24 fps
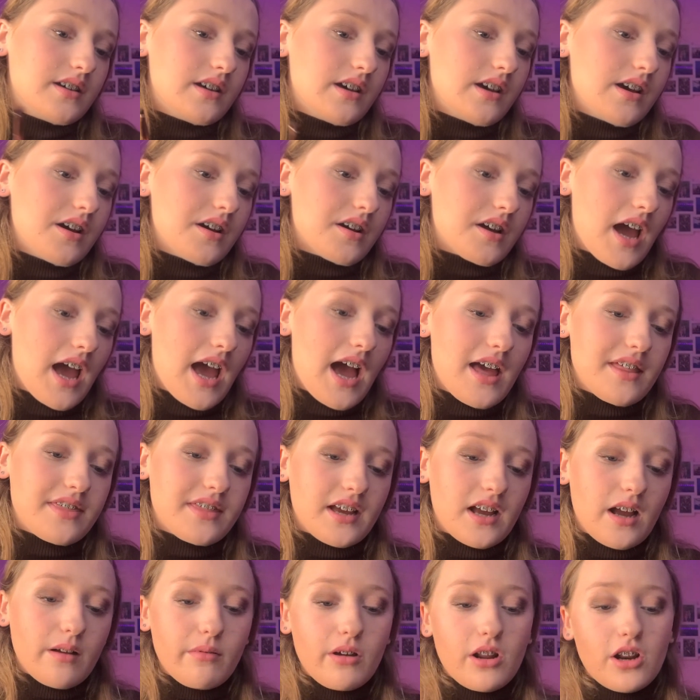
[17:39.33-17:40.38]
Okay, I
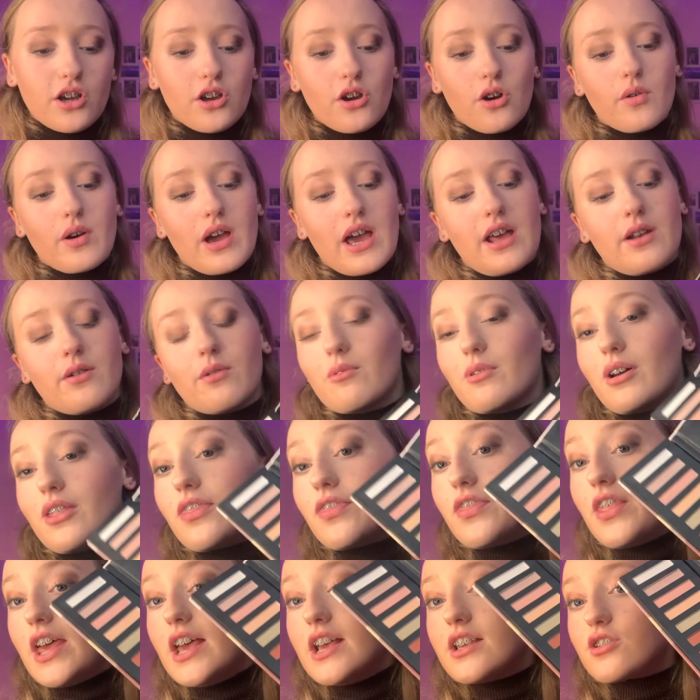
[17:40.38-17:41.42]
think I'm gonna go in
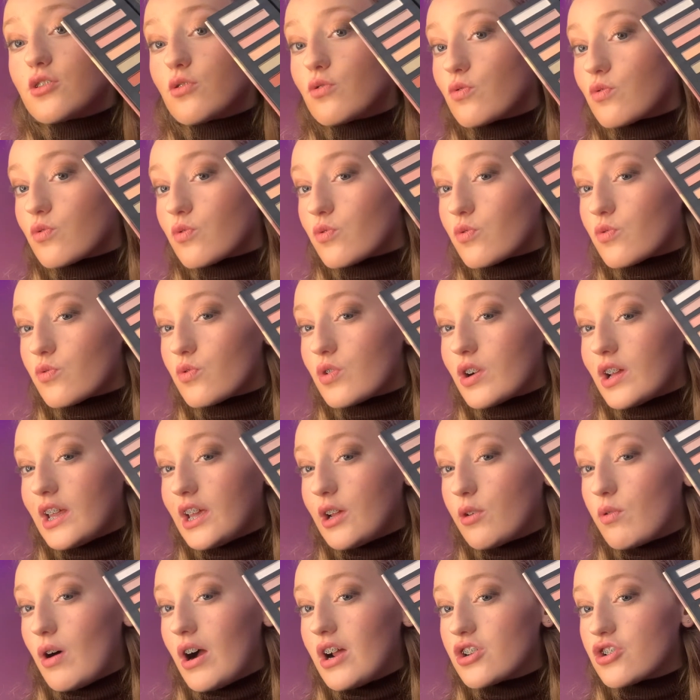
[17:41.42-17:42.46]
with this really
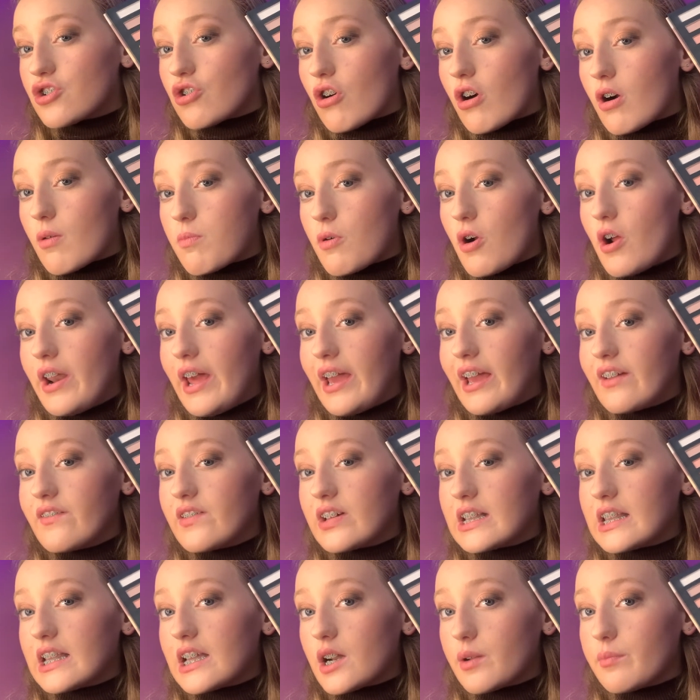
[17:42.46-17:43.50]
quite dark brown and give
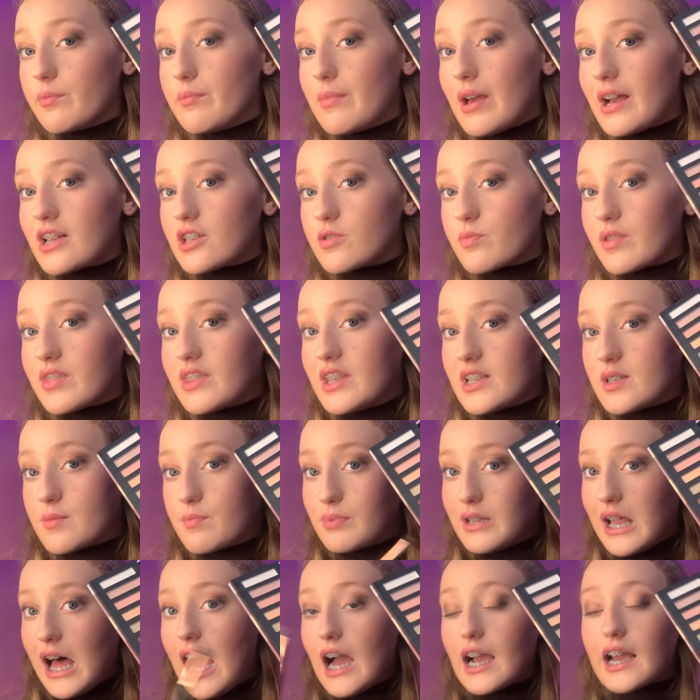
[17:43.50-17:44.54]
it a little mix with this
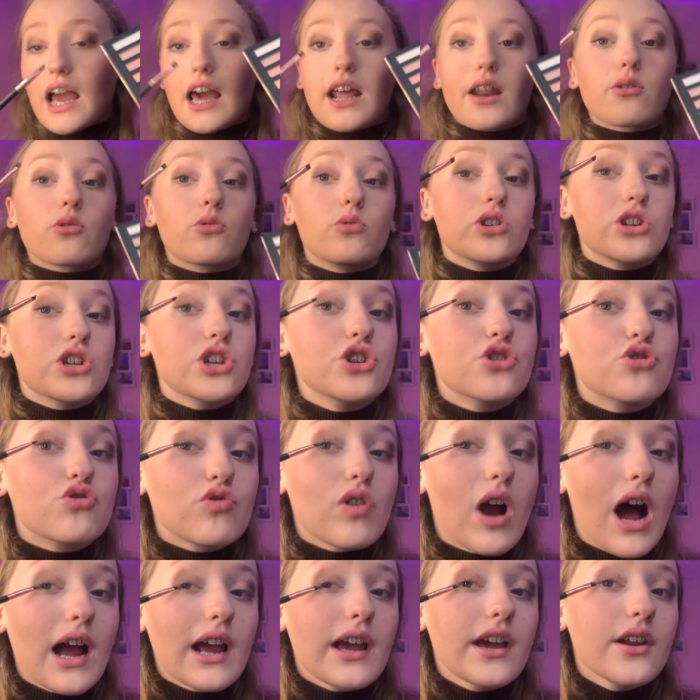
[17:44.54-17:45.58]
black, and I'm going to
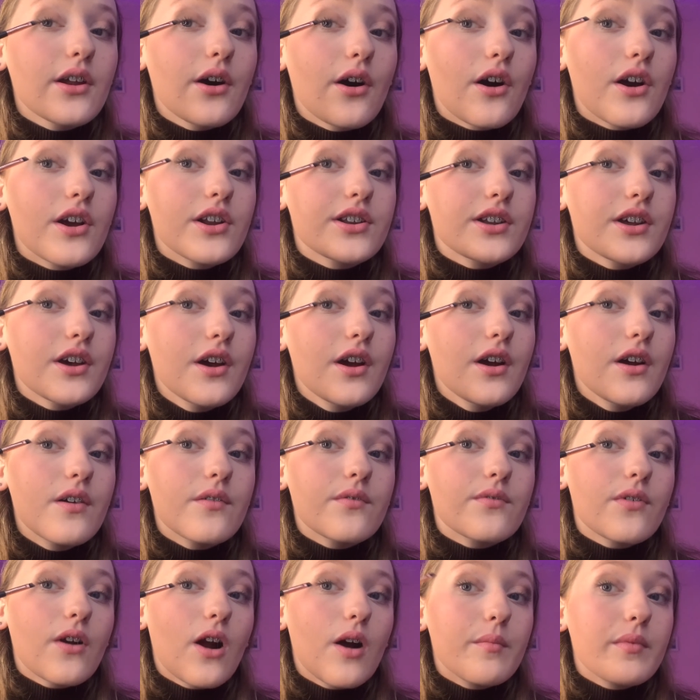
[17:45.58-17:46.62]
drag it out
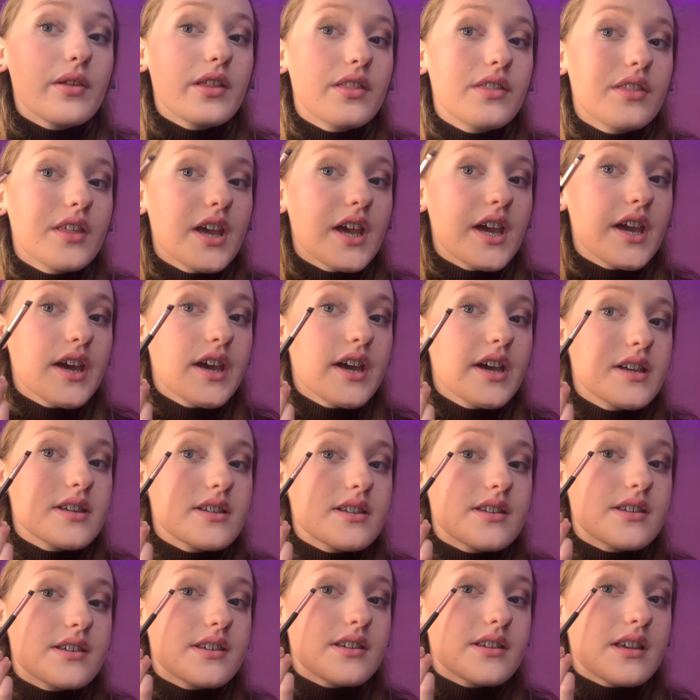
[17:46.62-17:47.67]
from the
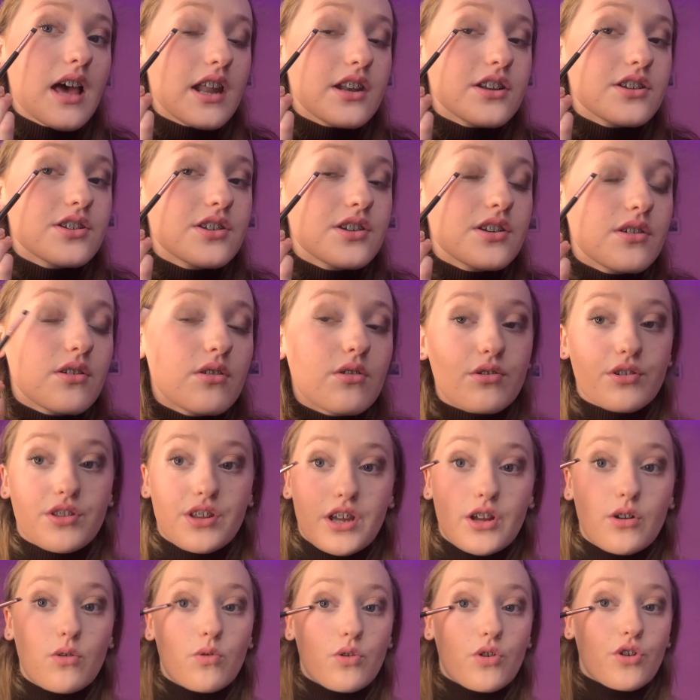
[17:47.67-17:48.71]
center or the
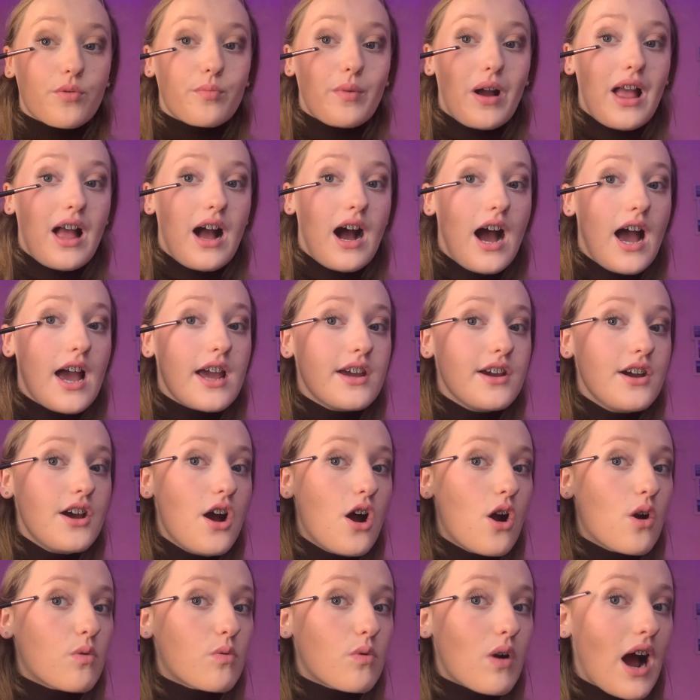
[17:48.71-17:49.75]
corner of my eye
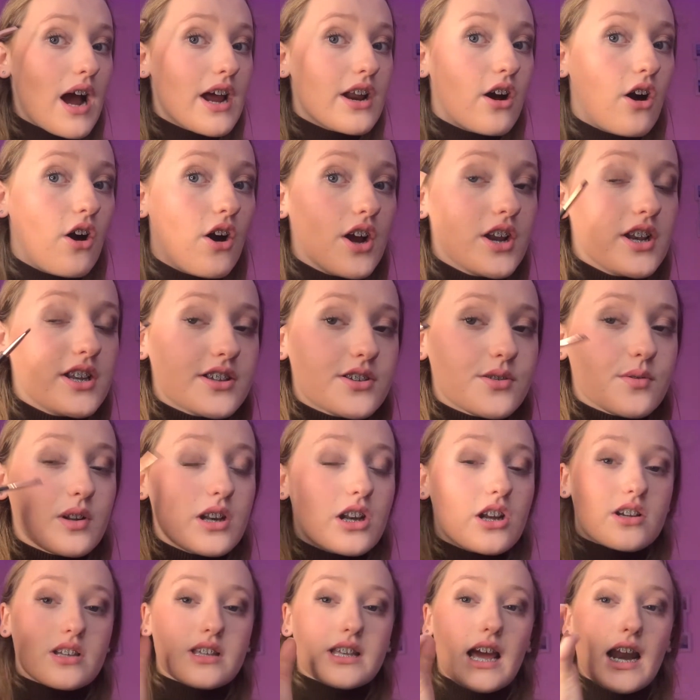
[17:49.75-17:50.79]
right out, so it
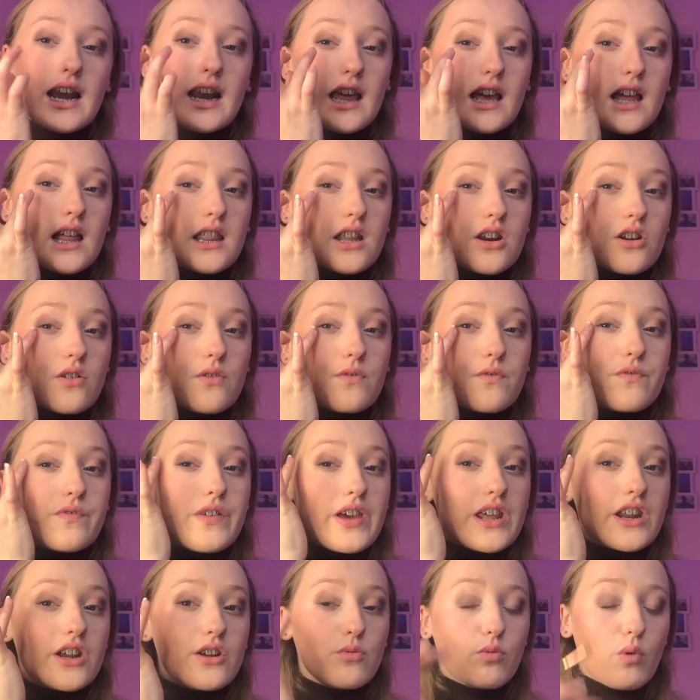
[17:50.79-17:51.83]
looks kind of like a little
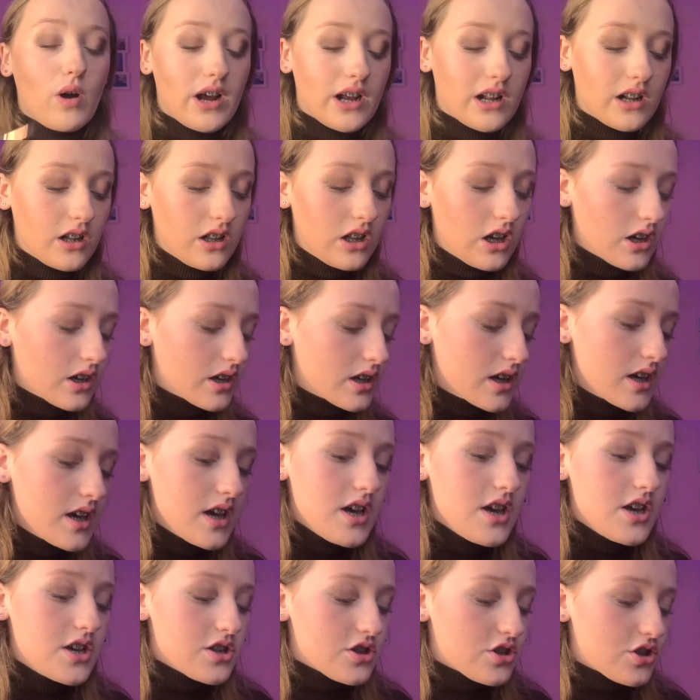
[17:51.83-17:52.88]
faded wing look.
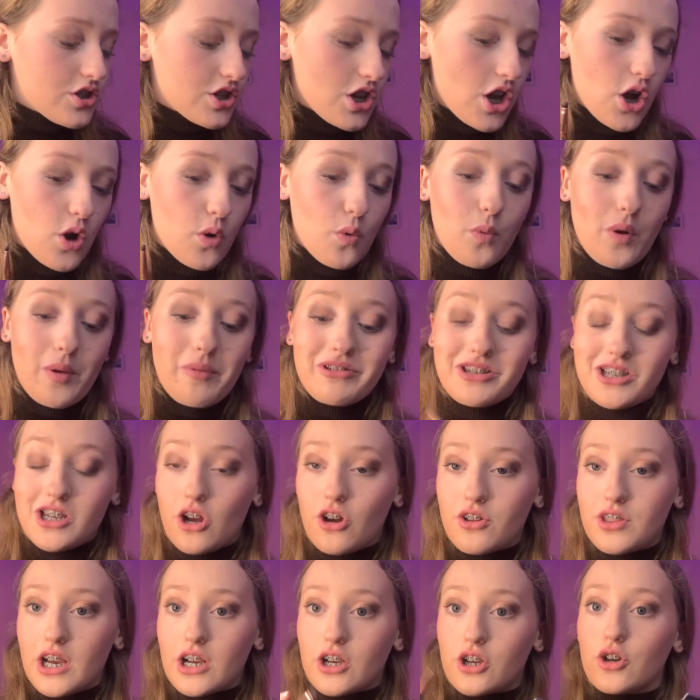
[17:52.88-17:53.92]
So we will see
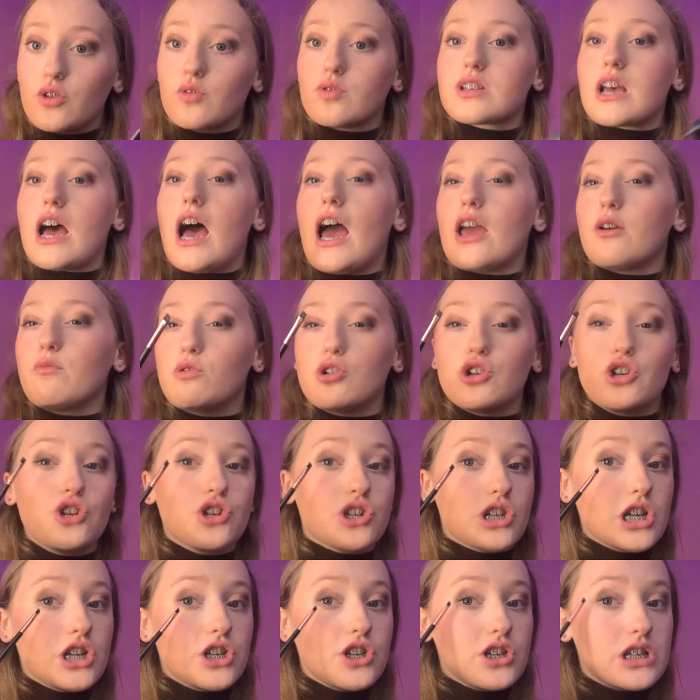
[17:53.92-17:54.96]
how that goes. I would
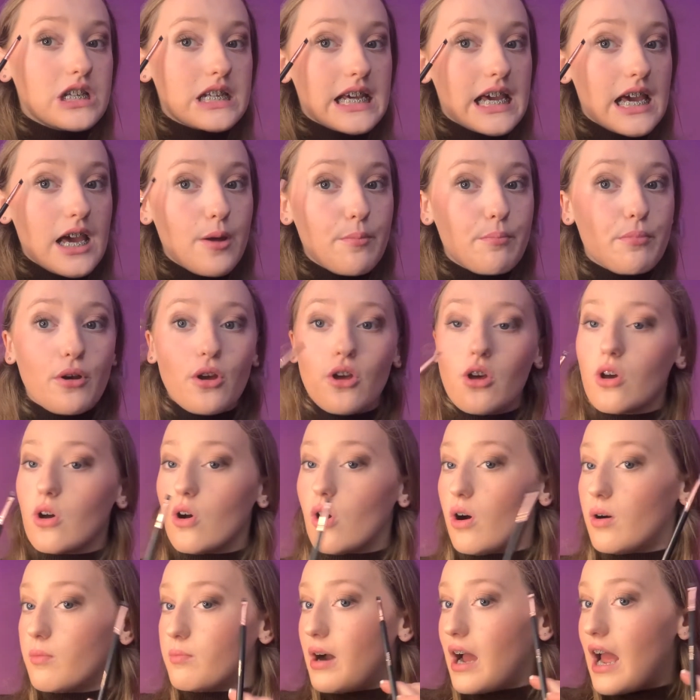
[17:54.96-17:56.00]
usually do tape
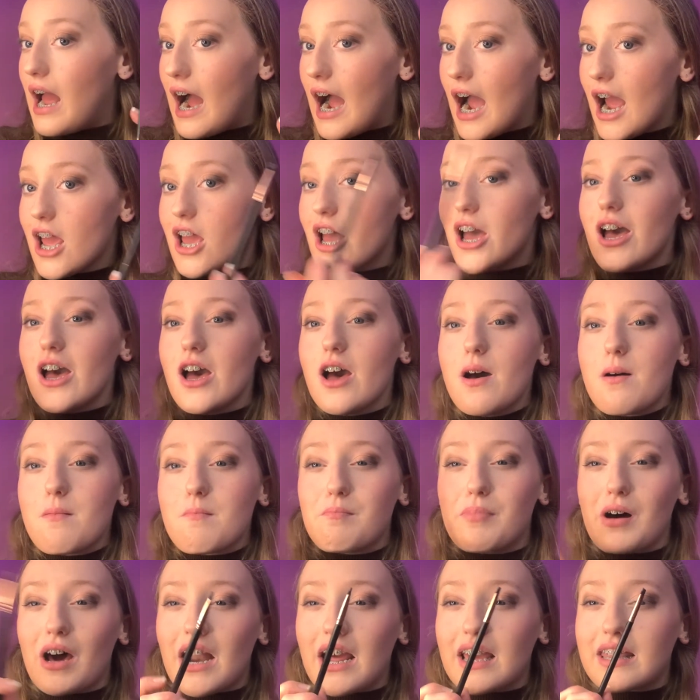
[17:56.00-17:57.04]
on my eye,
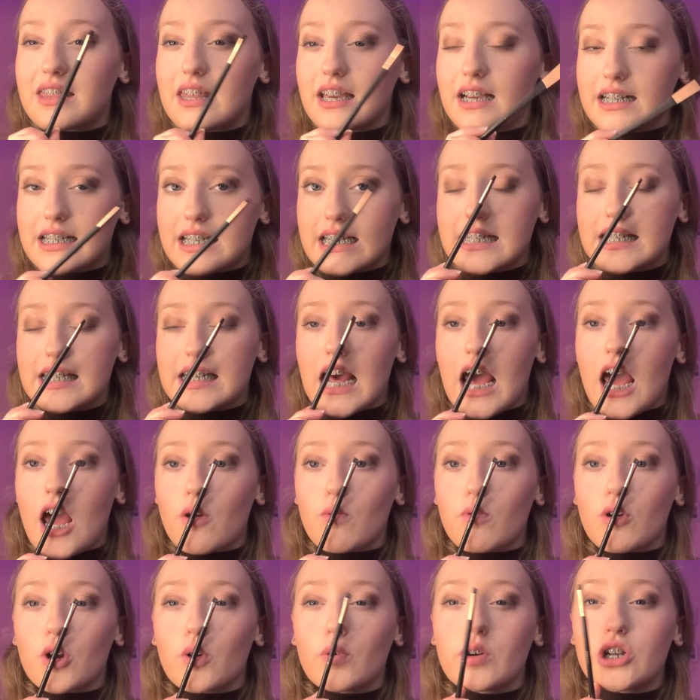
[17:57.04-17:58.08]
but I think today
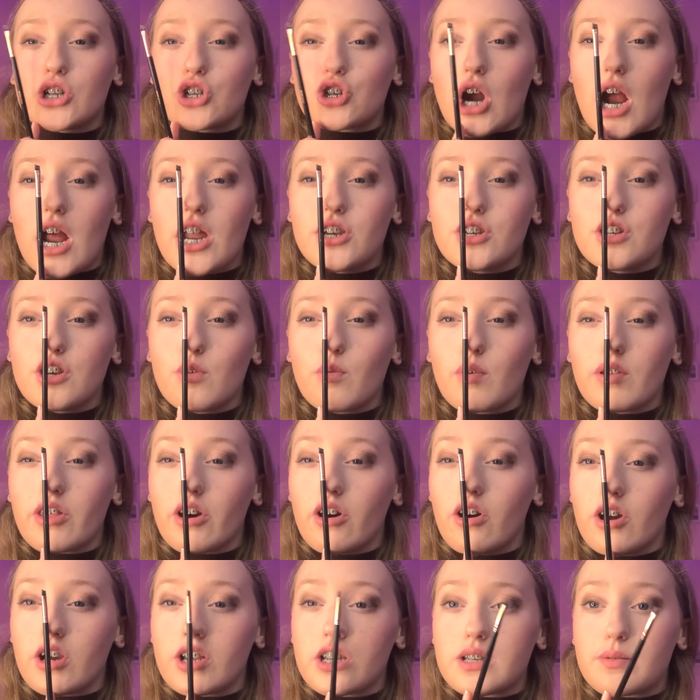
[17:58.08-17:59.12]
we're going to try and do it
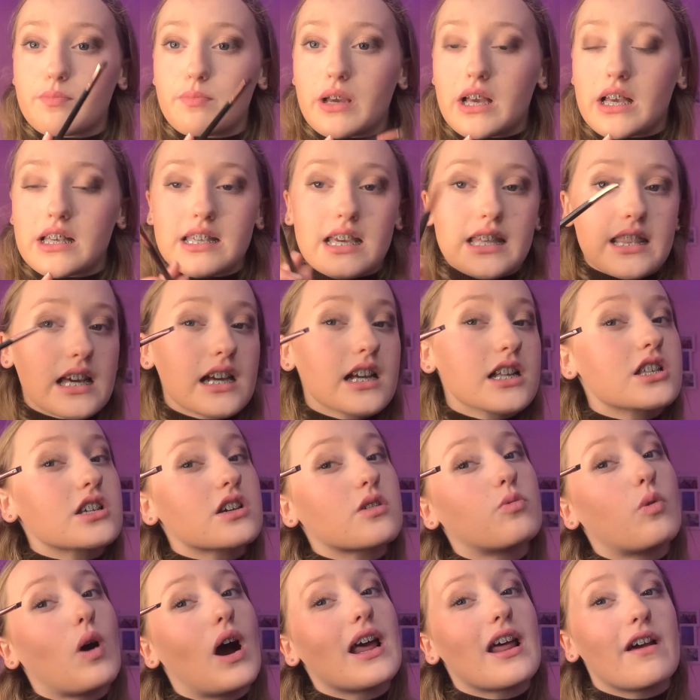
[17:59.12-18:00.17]
without, because I think it's
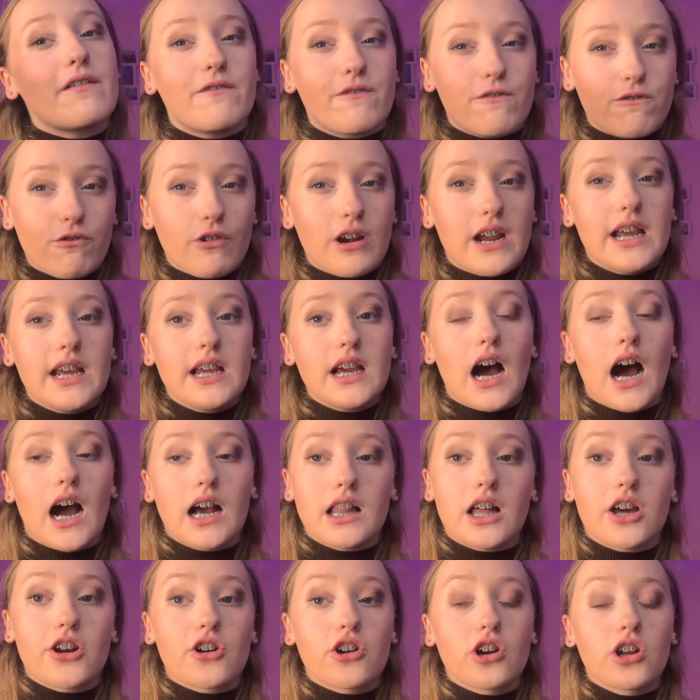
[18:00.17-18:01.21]
quite a free
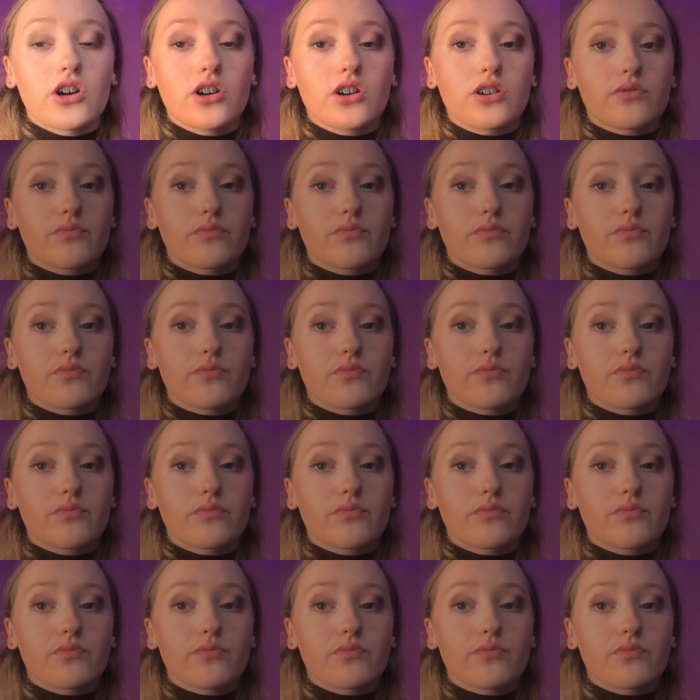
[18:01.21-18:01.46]
eyeliner look.